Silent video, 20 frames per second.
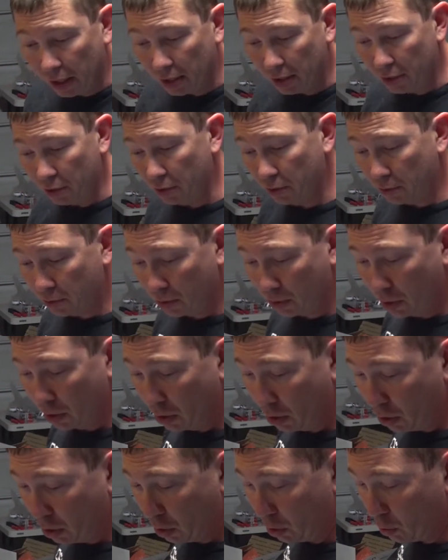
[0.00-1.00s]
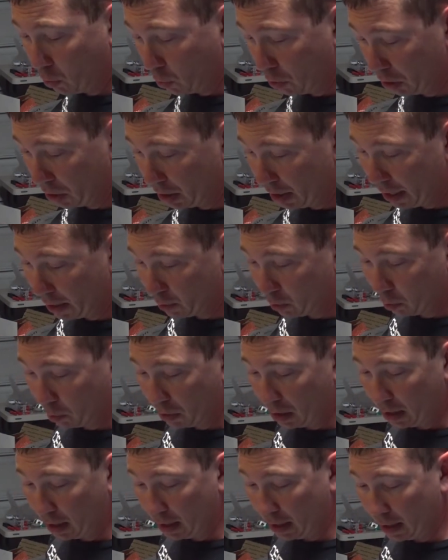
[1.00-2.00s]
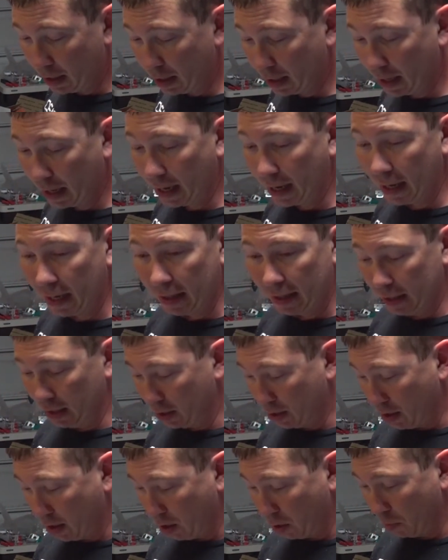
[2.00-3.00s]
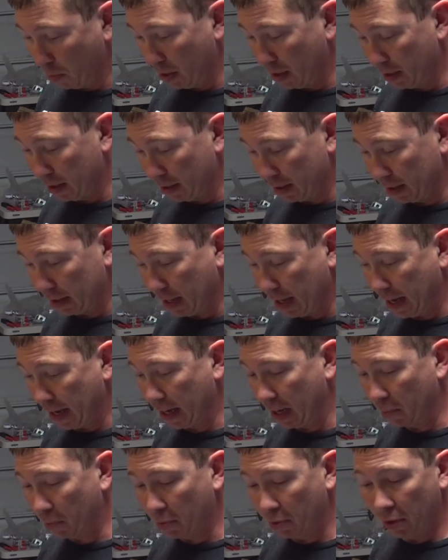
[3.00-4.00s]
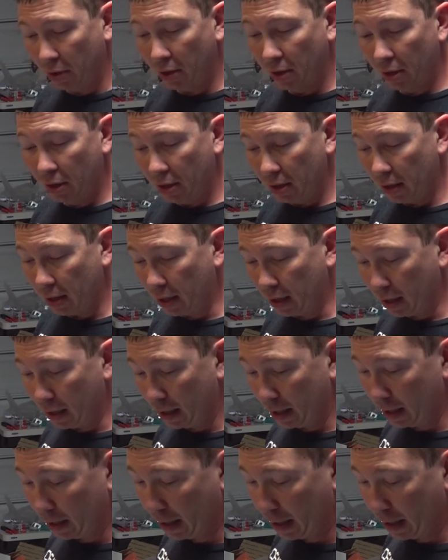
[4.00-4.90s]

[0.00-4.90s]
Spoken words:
to do. The real test will be, can I get this cotter pin to slide up into